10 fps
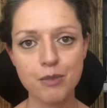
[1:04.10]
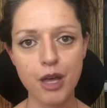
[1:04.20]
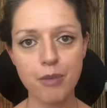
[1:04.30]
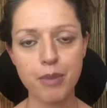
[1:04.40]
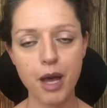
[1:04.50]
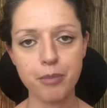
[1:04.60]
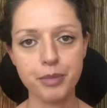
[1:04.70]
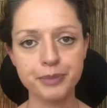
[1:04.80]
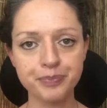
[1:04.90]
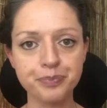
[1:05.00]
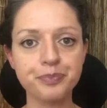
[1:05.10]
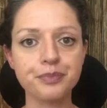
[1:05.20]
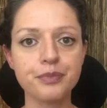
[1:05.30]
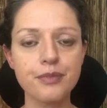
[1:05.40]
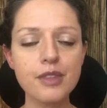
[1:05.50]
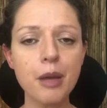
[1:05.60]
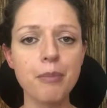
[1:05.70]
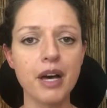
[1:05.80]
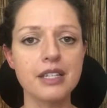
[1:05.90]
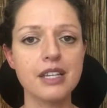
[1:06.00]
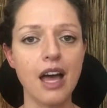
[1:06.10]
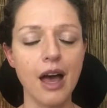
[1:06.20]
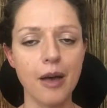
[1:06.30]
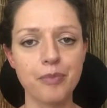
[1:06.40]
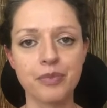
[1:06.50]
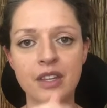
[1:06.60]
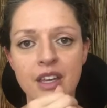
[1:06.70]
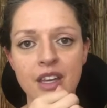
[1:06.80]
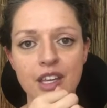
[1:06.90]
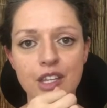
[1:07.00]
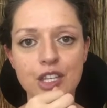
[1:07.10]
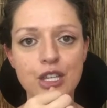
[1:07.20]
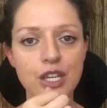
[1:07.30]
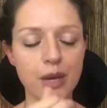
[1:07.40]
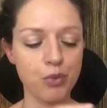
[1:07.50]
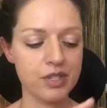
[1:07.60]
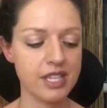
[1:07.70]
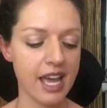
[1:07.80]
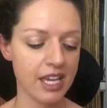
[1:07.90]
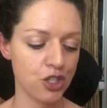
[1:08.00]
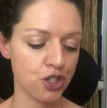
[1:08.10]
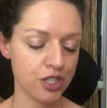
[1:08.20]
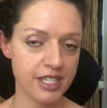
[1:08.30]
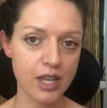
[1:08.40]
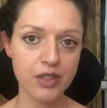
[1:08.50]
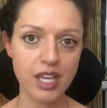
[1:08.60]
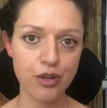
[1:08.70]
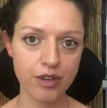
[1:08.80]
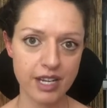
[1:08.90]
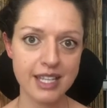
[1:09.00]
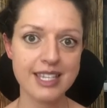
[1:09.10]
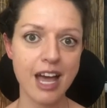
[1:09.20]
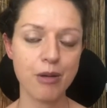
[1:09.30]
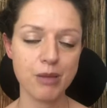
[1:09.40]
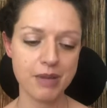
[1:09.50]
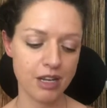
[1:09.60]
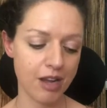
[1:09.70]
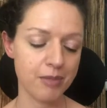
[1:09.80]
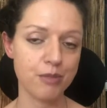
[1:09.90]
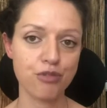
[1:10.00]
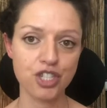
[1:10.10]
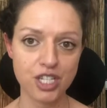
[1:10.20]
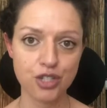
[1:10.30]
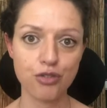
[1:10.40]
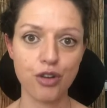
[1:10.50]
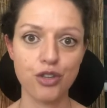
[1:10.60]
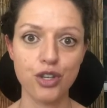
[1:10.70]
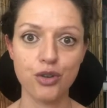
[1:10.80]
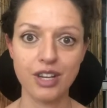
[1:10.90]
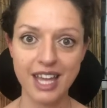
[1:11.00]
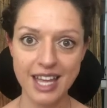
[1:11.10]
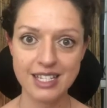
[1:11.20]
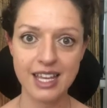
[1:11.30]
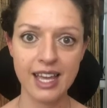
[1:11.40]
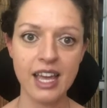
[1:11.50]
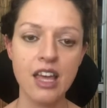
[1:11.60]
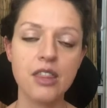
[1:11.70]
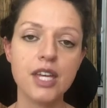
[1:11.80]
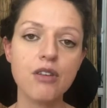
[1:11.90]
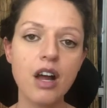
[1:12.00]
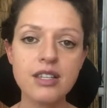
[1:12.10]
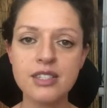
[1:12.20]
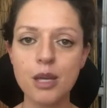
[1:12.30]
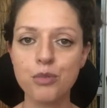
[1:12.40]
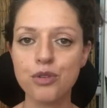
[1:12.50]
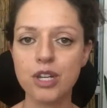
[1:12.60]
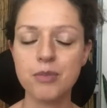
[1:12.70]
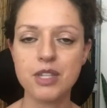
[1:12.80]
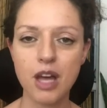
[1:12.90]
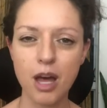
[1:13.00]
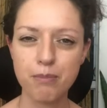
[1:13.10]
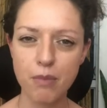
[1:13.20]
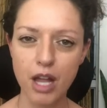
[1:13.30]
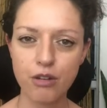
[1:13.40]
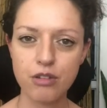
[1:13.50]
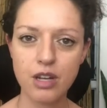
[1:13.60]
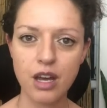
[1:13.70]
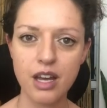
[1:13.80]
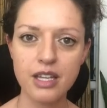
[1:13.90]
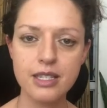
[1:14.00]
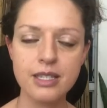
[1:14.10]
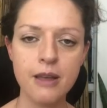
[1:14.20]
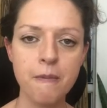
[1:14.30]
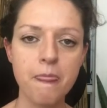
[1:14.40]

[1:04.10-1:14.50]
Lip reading: per pump, but it will say, it should say on the ingredients how many milligrams of progesterone that you're getting. There are some creams that aren't micronized,